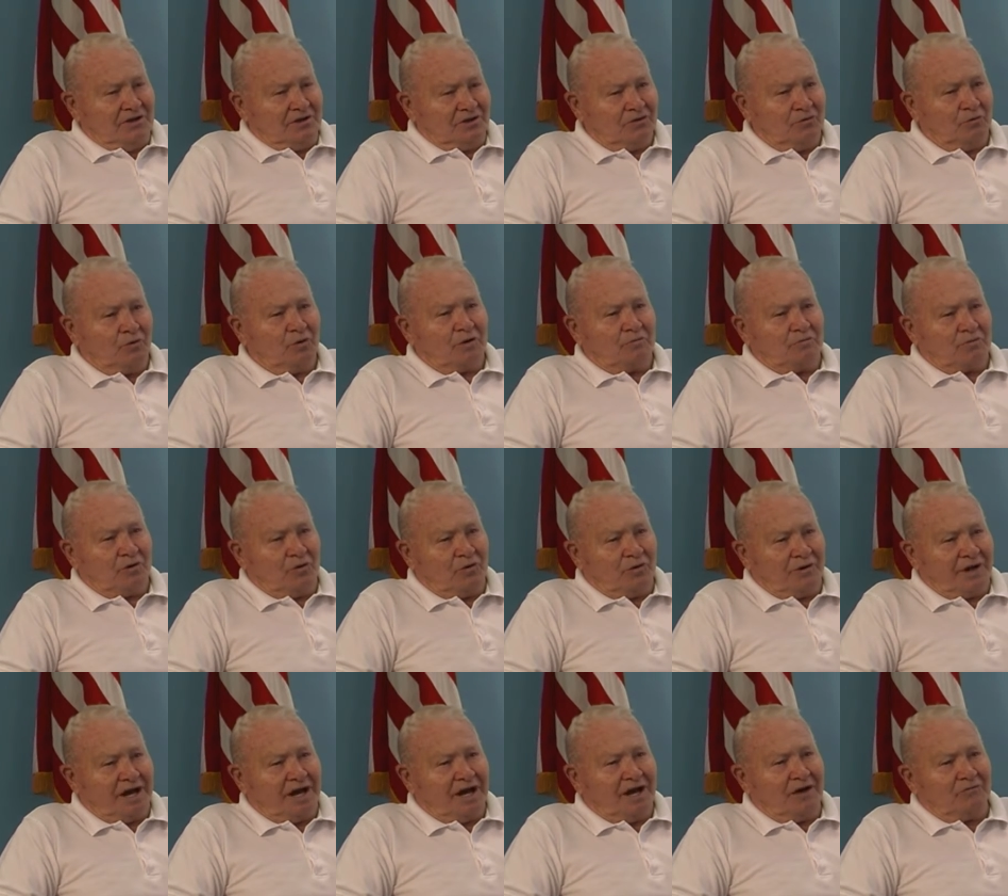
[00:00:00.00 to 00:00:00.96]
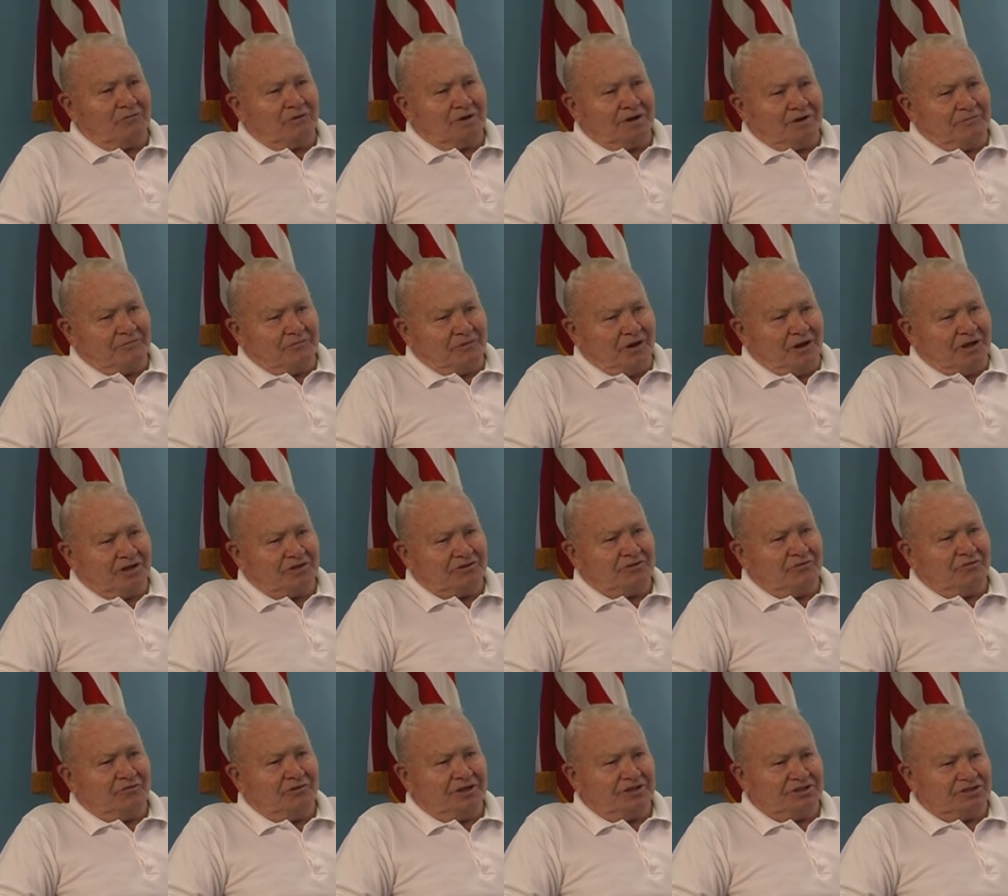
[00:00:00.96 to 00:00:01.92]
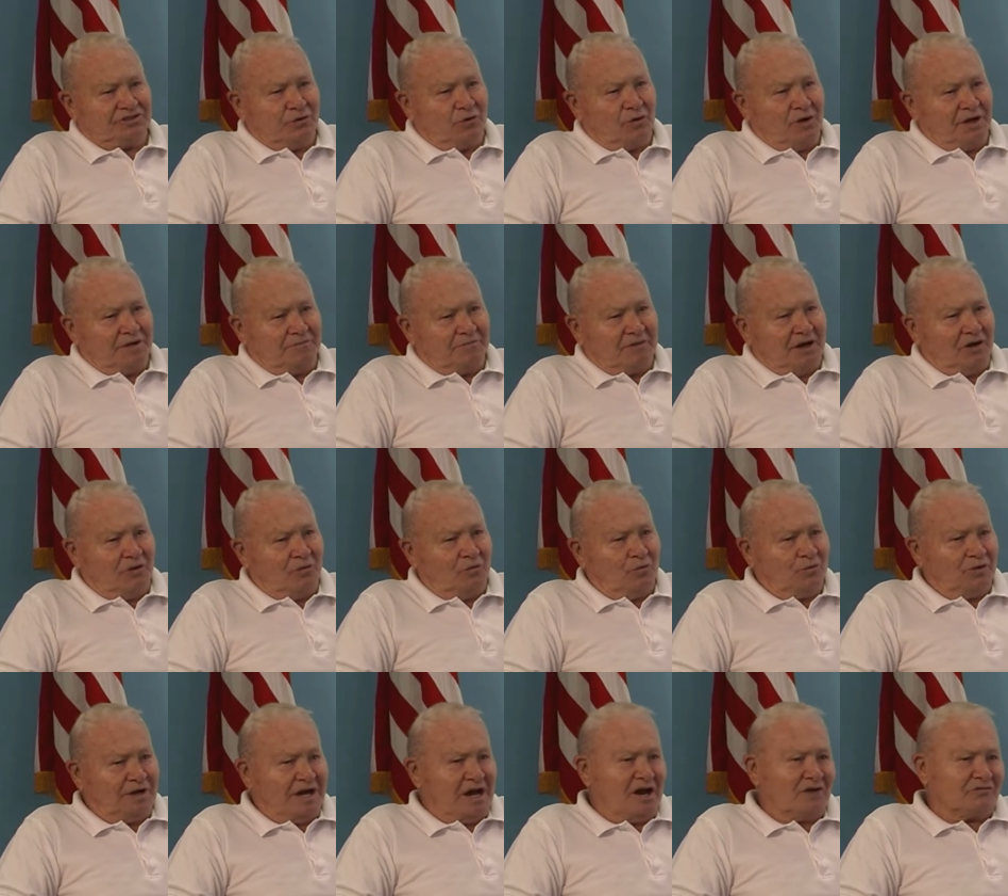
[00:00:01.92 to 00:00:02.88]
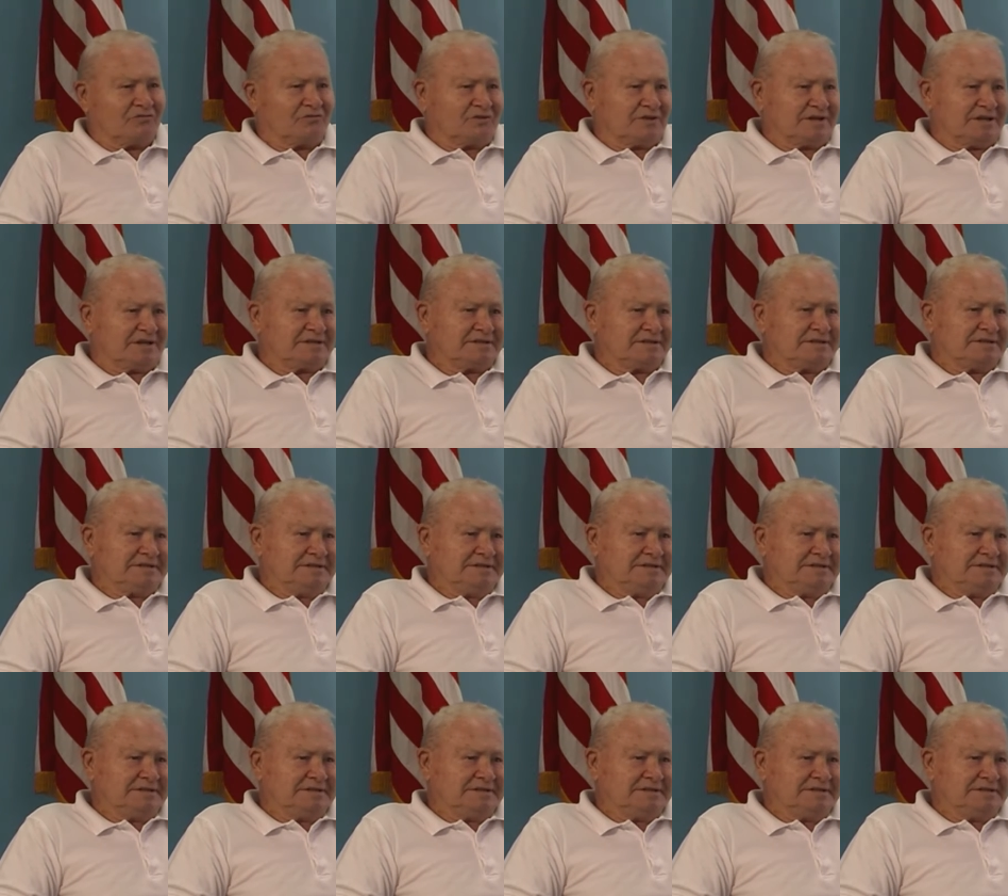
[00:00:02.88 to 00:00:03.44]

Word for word: the war broke out when I, I rejoined my own outfit,